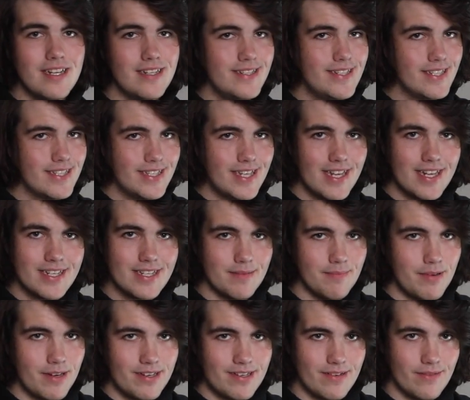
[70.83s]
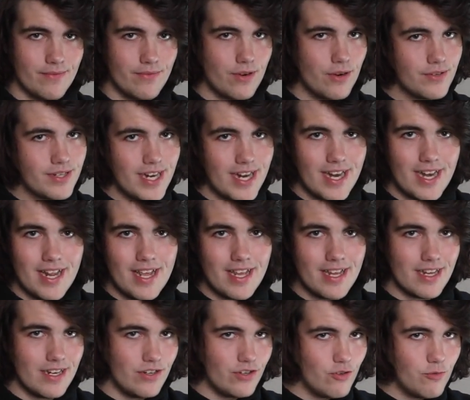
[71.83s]
It just takes a bunch of
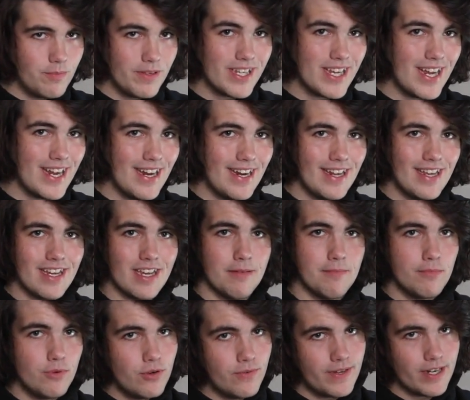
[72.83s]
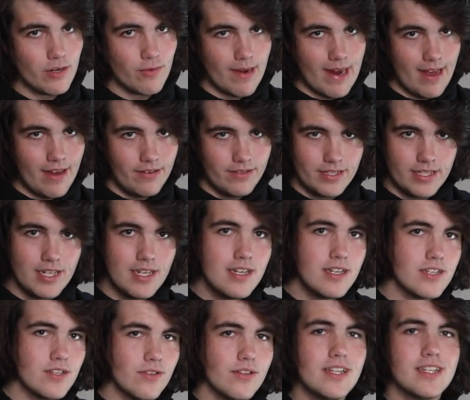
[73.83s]
rotating and duplicating and moving around.
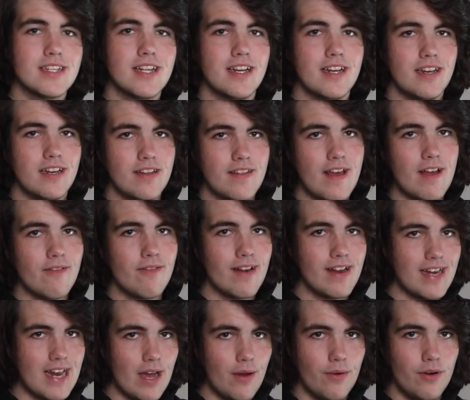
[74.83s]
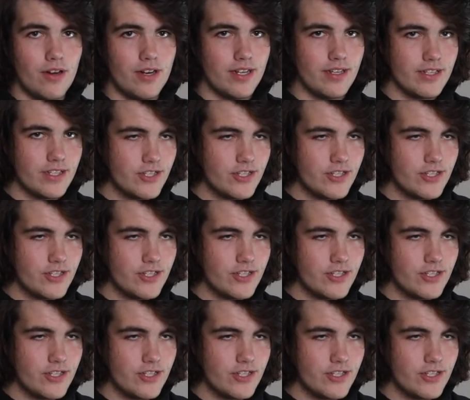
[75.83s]
So let's get into that right now on